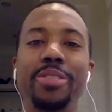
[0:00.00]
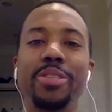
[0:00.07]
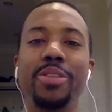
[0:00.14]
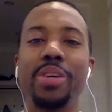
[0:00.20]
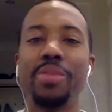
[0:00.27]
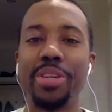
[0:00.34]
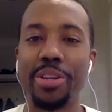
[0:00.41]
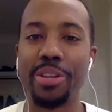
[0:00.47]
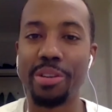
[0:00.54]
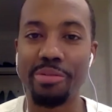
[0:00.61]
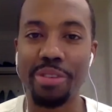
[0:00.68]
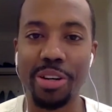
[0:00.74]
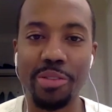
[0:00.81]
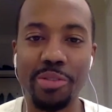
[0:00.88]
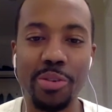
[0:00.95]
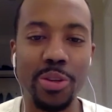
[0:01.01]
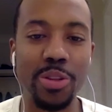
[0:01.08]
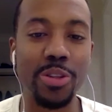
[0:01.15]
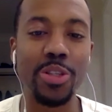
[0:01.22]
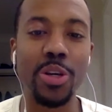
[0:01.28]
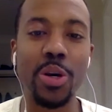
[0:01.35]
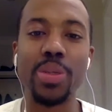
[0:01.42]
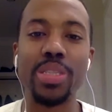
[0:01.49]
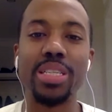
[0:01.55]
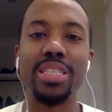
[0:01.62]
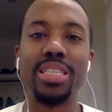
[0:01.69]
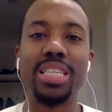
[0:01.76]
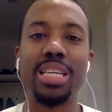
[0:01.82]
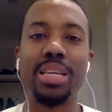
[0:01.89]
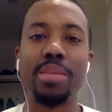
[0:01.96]
Every year in the Final Four, there's always a
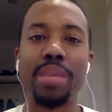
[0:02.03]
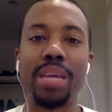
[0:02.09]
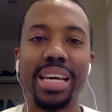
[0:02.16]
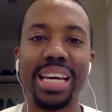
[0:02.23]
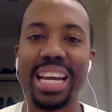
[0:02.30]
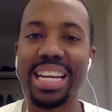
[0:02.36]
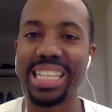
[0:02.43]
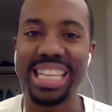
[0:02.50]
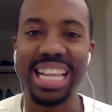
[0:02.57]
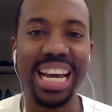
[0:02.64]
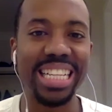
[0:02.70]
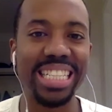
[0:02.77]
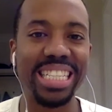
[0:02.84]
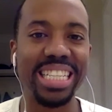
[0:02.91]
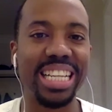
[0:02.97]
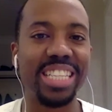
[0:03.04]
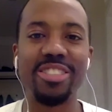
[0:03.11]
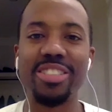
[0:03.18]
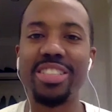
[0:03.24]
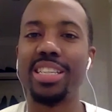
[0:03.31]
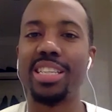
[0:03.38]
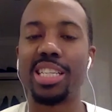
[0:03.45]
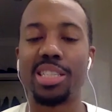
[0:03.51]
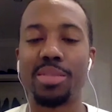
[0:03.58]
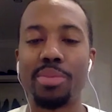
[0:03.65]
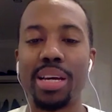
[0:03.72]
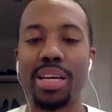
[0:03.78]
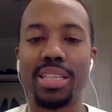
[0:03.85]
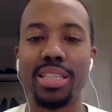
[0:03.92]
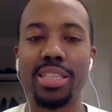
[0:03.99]
team that kind of slides in that you didn't
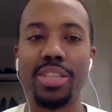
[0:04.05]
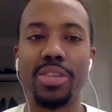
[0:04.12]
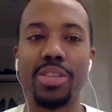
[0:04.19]
expect.